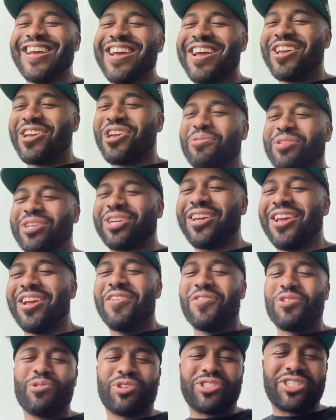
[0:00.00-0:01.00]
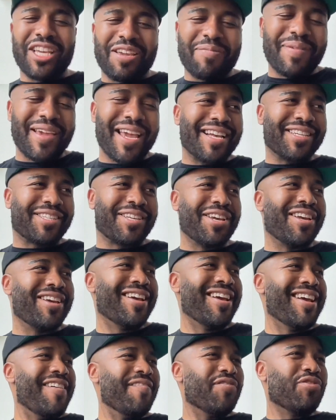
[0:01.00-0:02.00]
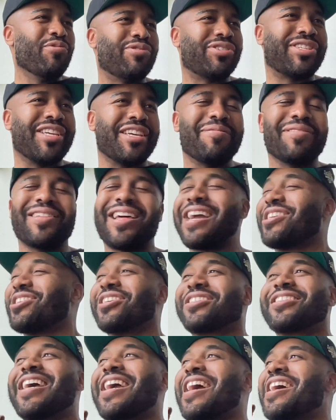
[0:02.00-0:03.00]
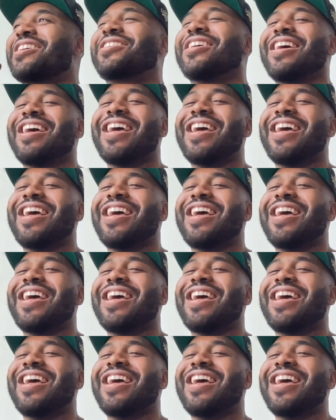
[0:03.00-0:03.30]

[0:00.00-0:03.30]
you you see me as a, you see like, just like